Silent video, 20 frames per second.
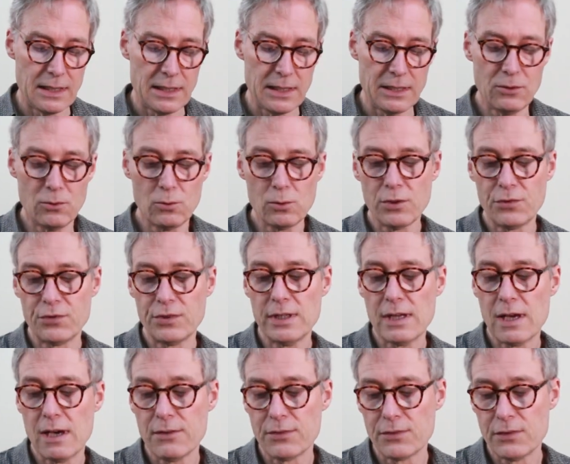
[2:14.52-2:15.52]
In August
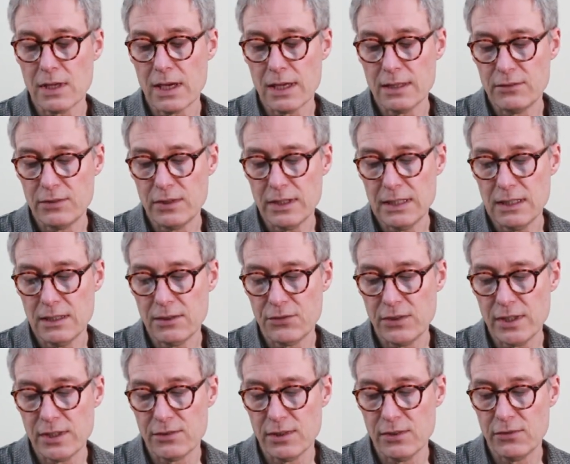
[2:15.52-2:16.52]
9th,
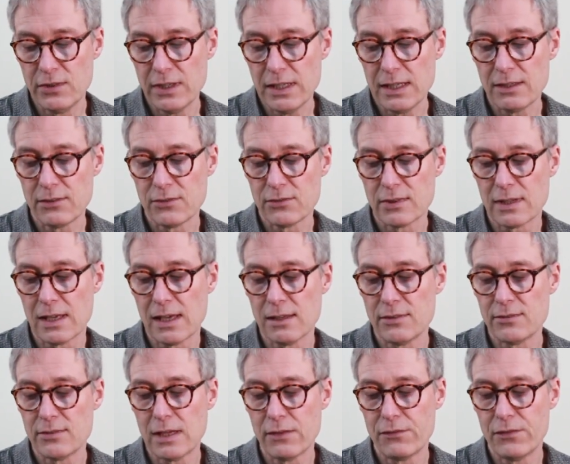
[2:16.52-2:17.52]
1966, I
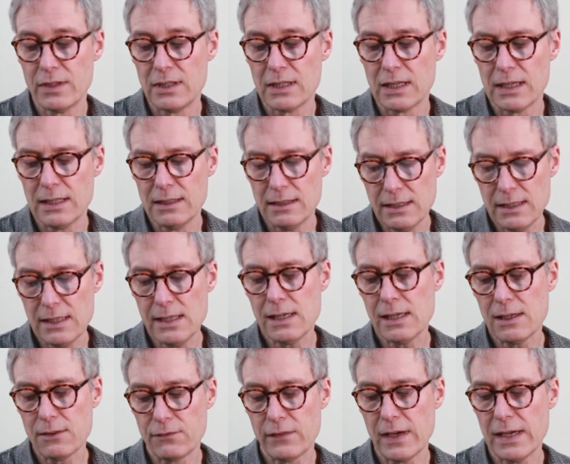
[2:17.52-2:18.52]
suffered a
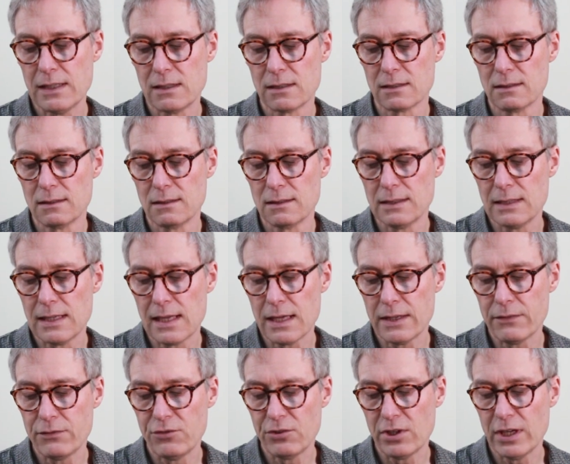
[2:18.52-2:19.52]
near fatal,
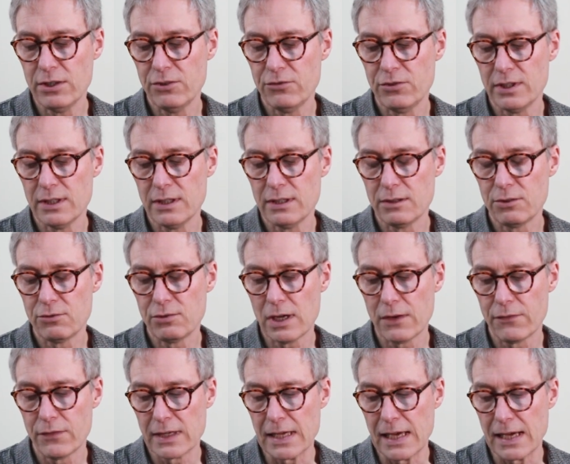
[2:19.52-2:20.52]
life changing
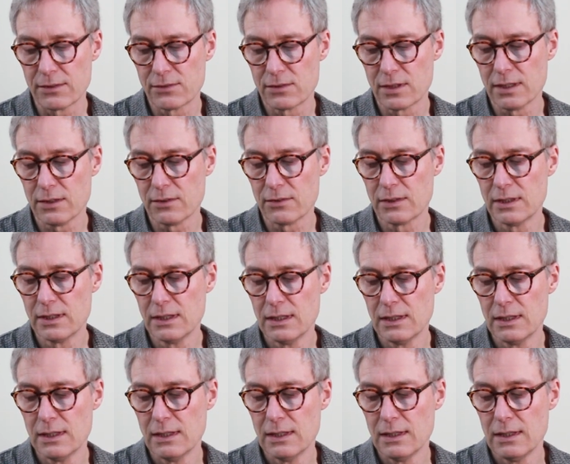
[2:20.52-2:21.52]
traffic accident.
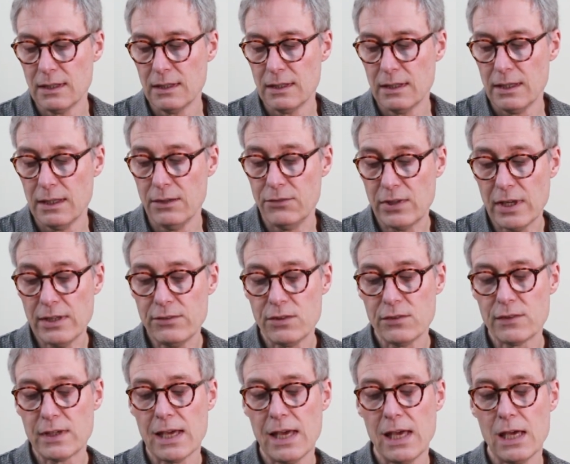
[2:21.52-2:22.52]

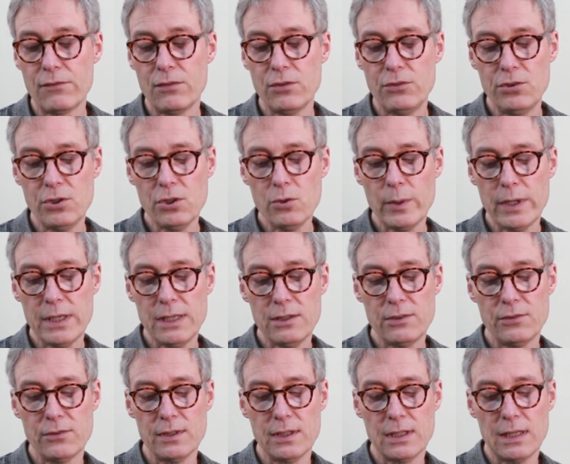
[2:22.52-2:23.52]
Intensive care for two
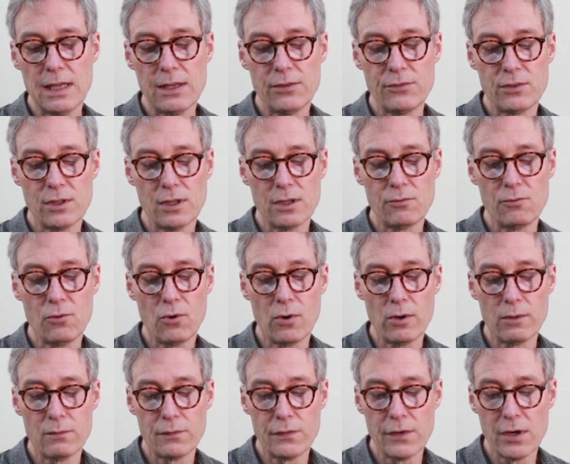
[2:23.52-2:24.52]
weeks in the Leicester
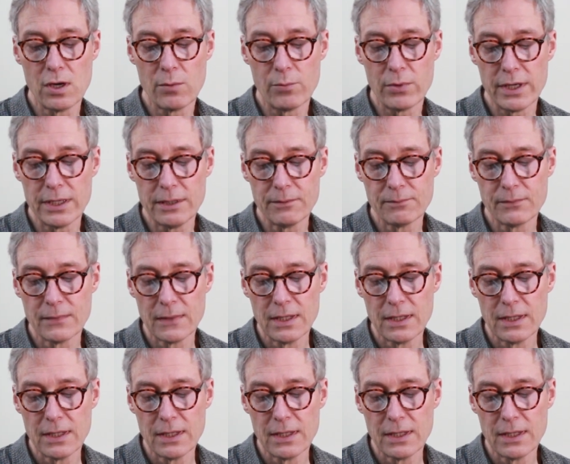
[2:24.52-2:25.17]
Royal Infirmary,